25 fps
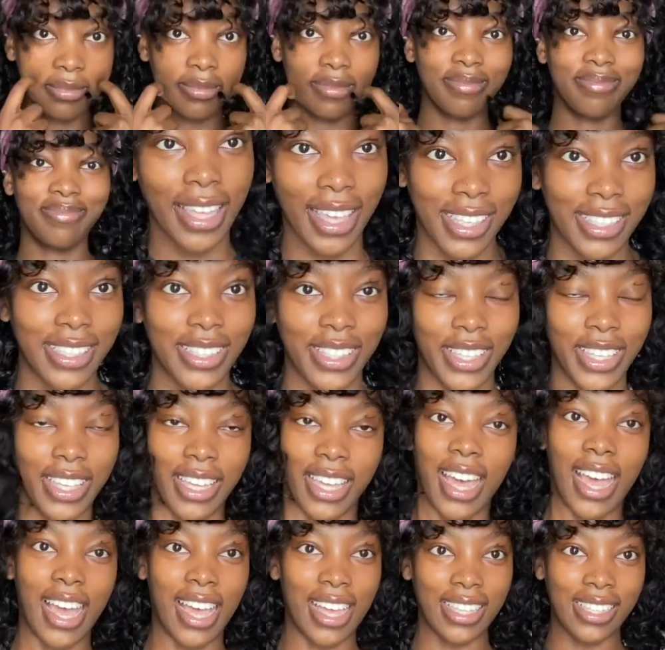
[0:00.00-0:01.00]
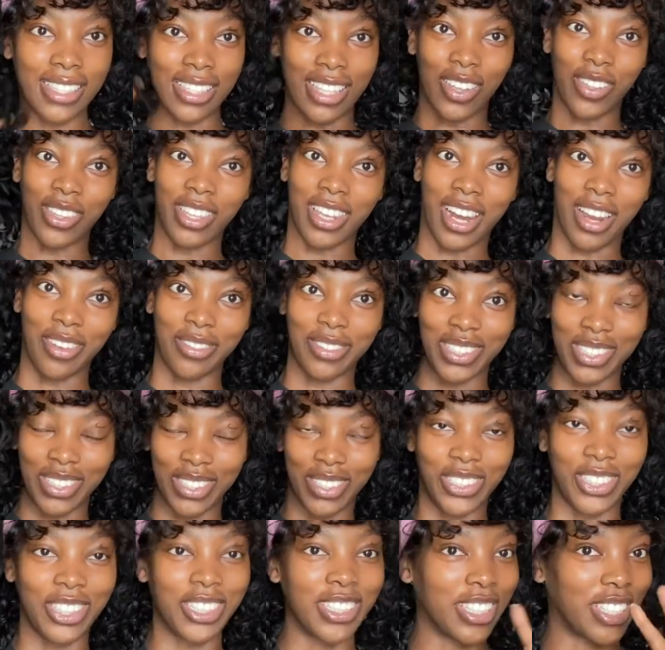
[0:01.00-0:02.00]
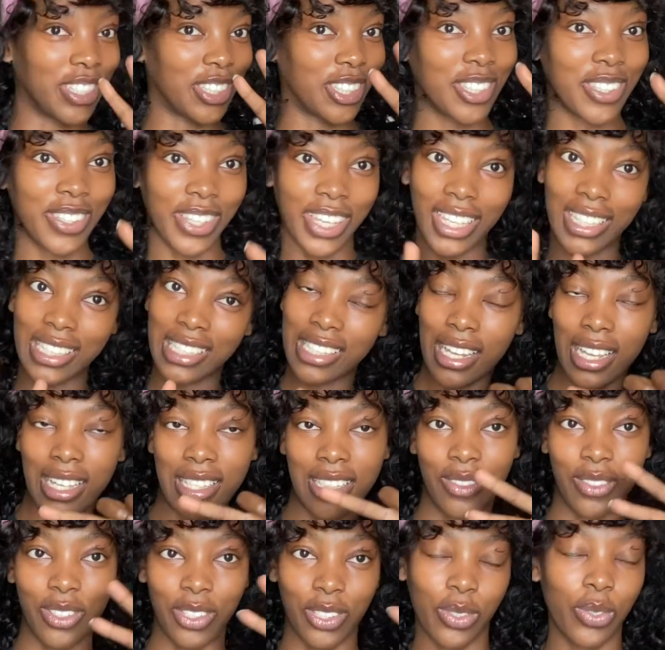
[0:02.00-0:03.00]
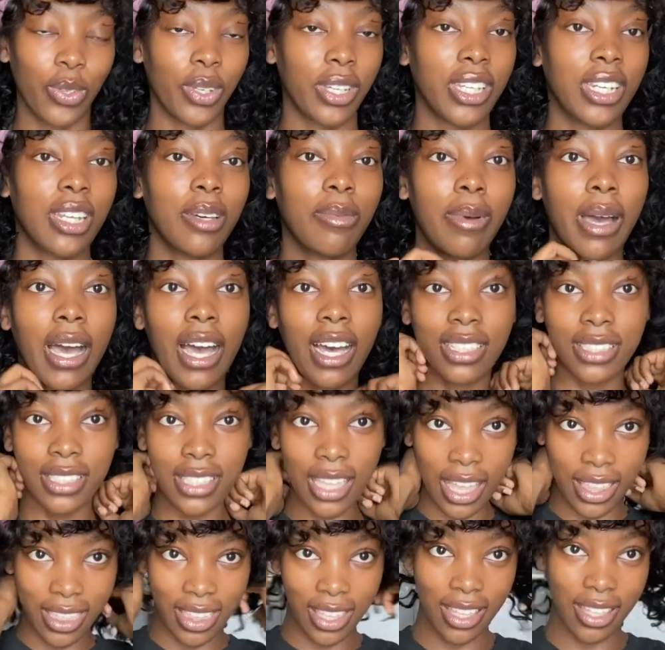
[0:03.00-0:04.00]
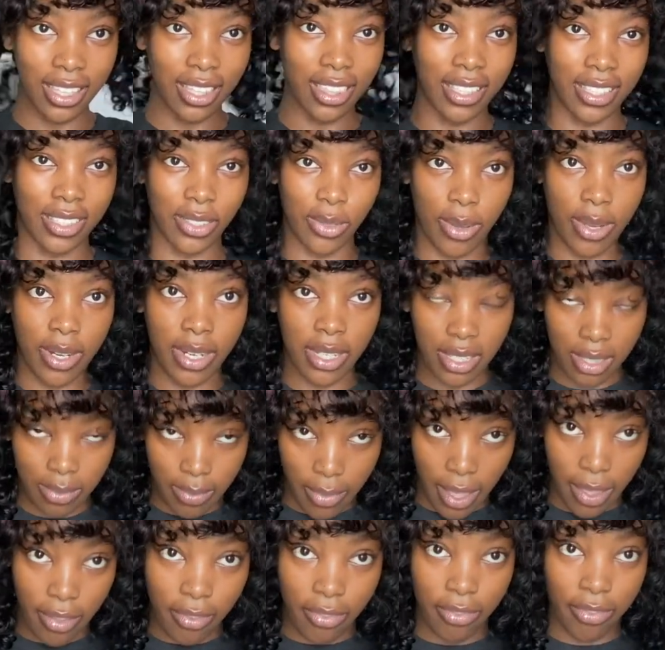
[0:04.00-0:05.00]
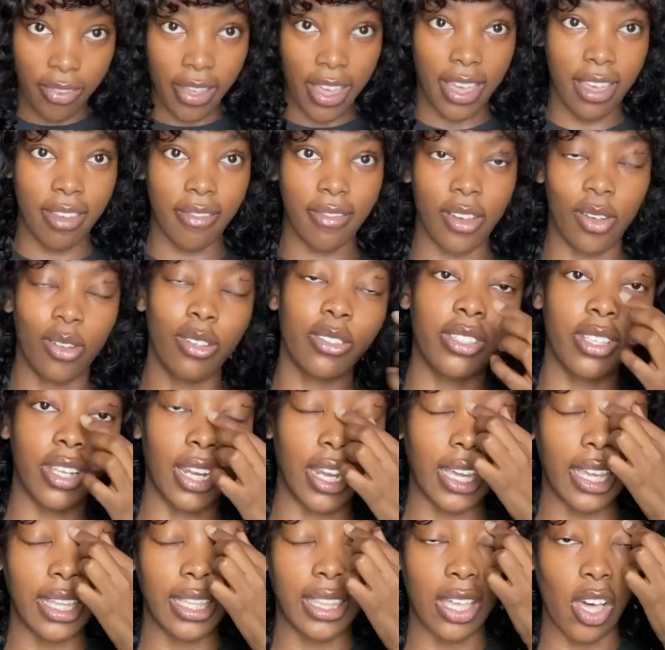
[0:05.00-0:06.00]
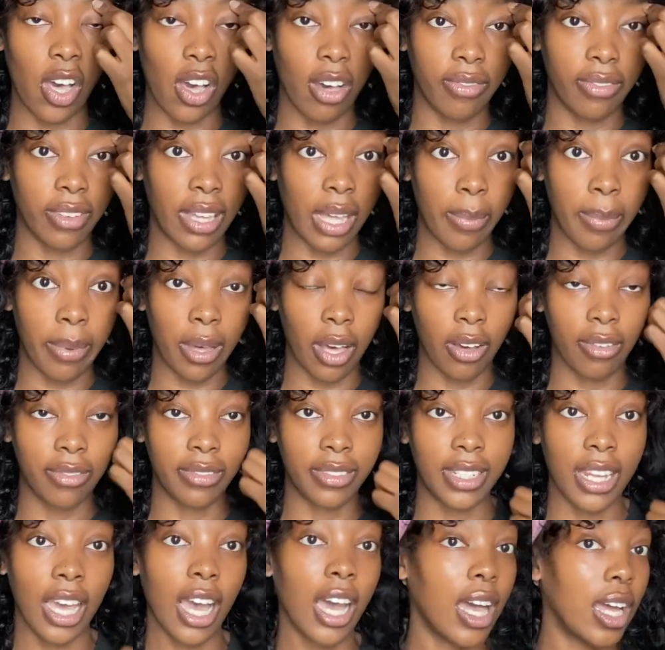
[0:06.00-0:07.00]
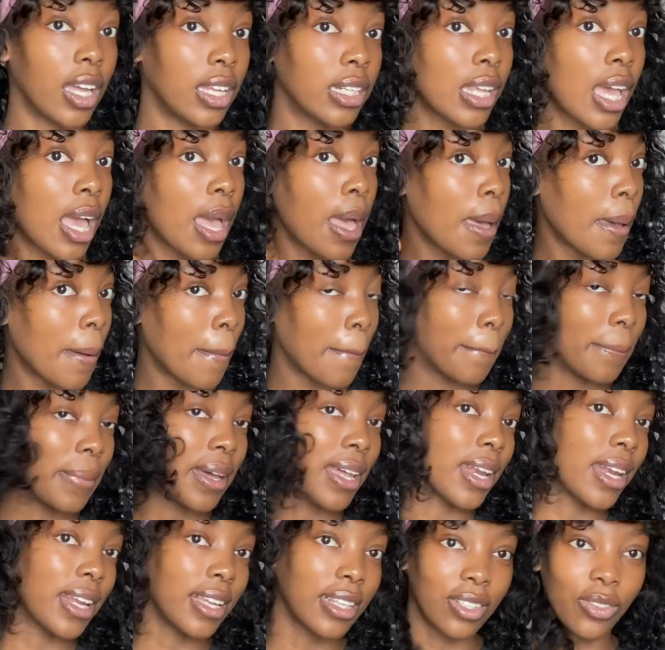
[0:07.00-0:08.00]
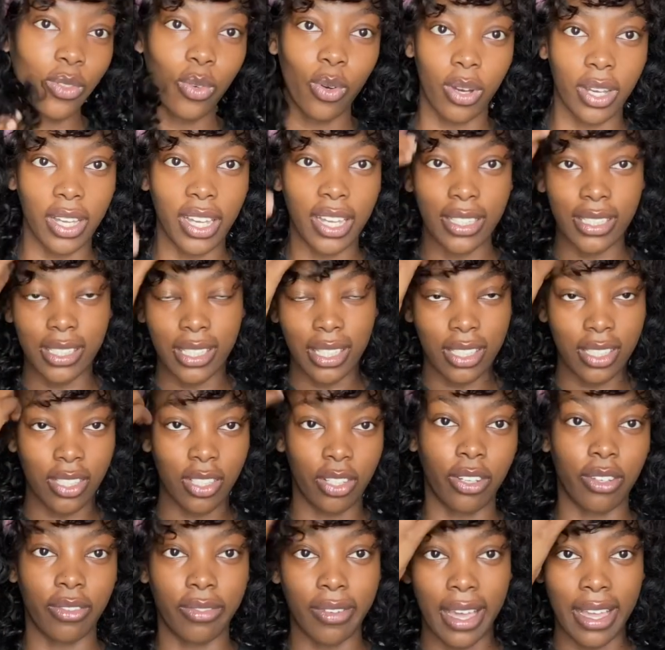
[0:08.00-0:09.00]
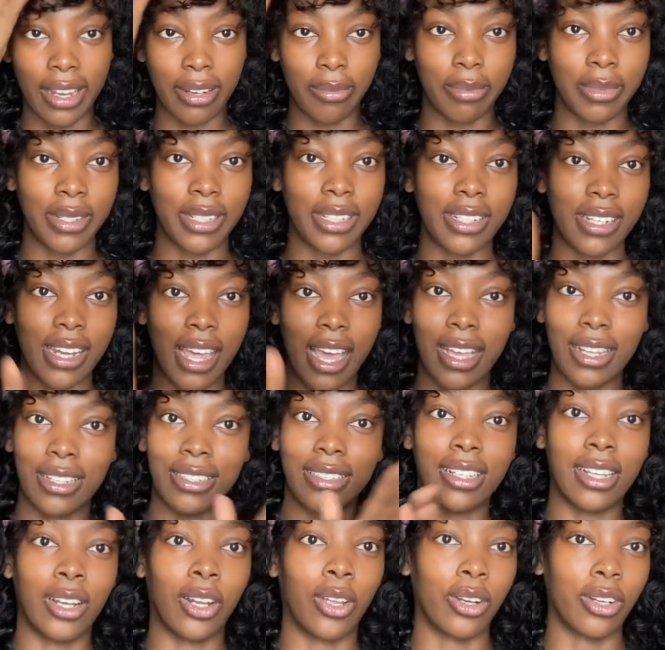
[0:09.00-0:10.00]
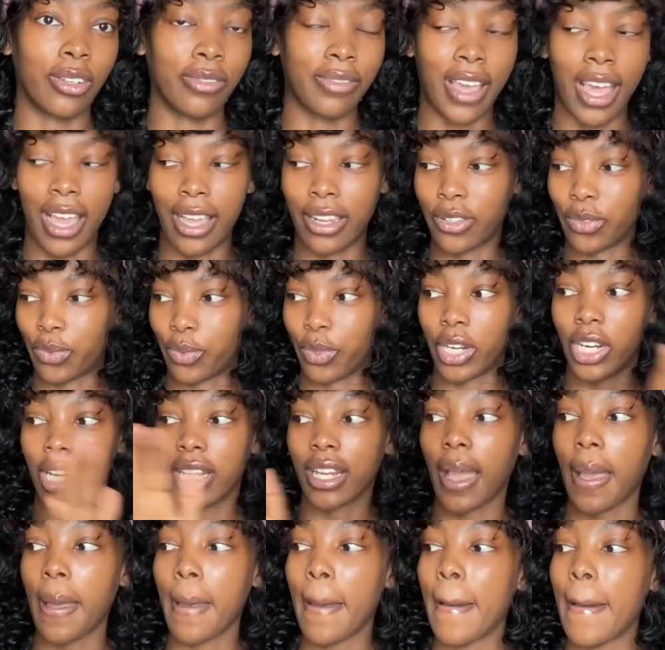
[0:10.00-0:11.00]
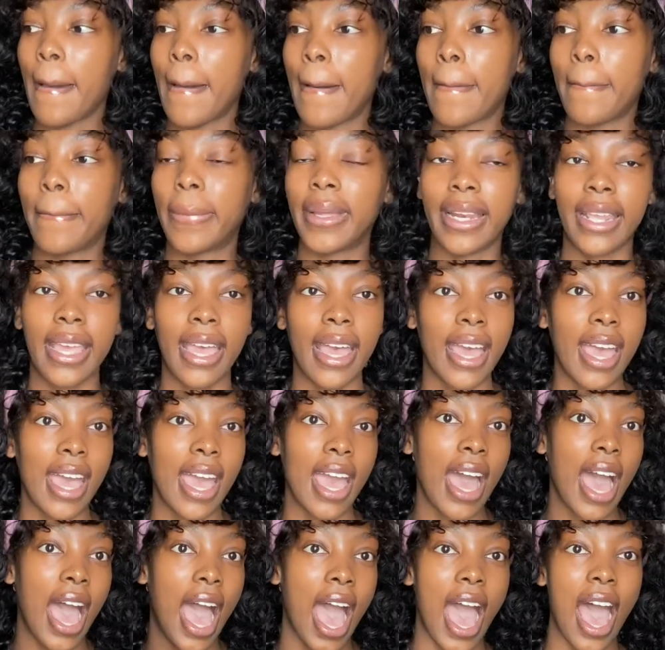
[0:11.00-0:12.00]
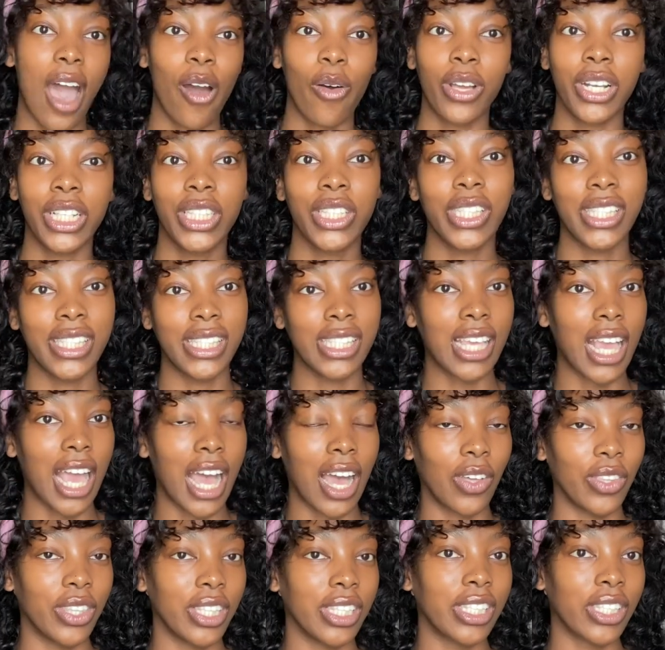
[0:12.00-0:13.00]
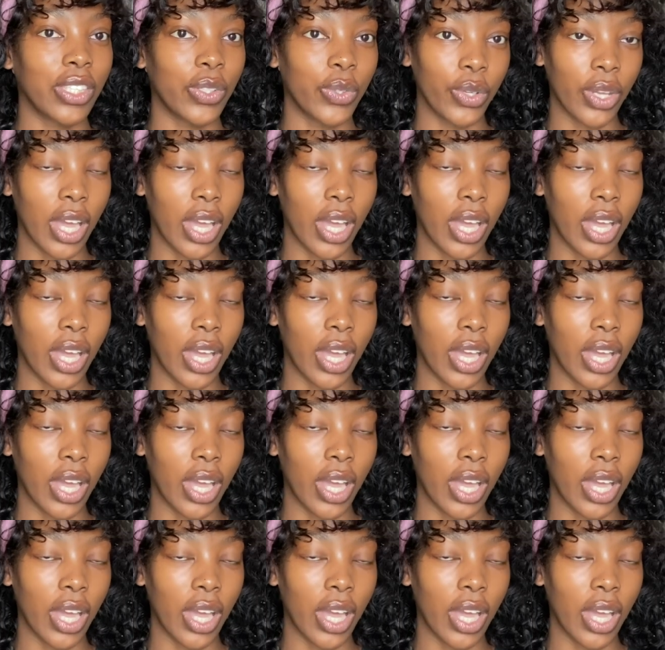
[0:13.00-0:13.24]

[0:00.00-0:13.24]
Hey, so you guys, now that I've showed you the two hairstyles I was talking about, I think this one is my fave. I also like the half up, half down, but it takes a lot of admin and a lot of hand work. But yeah, I want to see how this